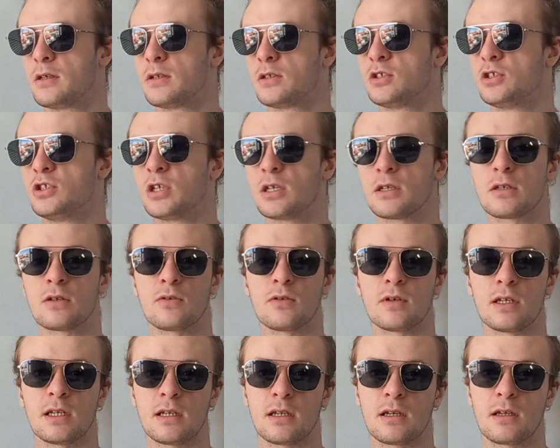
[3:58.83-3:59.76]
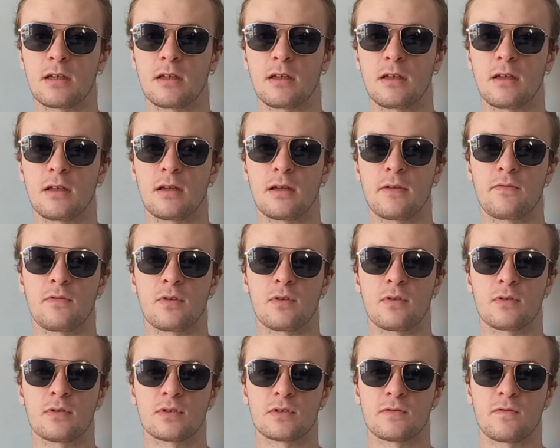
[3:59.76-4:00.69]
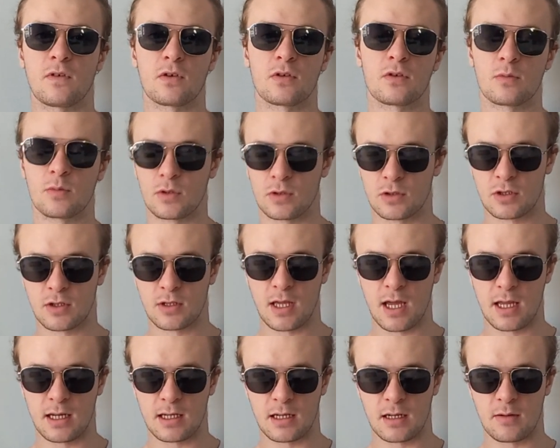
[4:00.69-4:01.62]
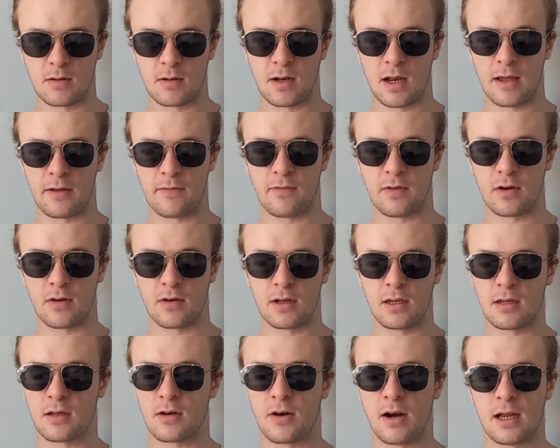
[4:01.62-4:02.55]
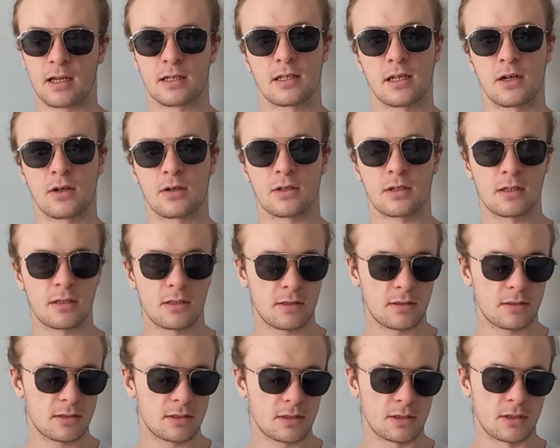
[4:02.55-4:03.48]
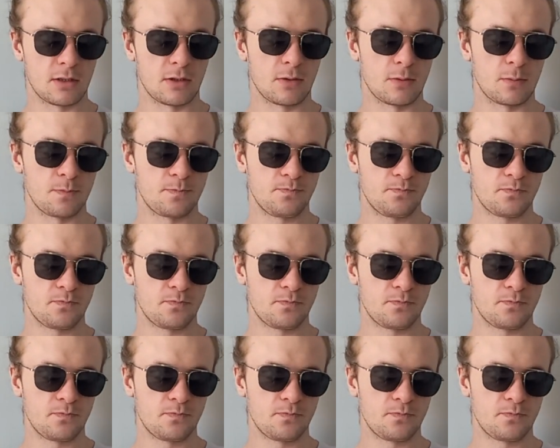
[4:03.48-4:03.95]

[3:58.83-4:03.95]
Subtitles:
jittery if you're vulnerable to that, and like very cracked out. So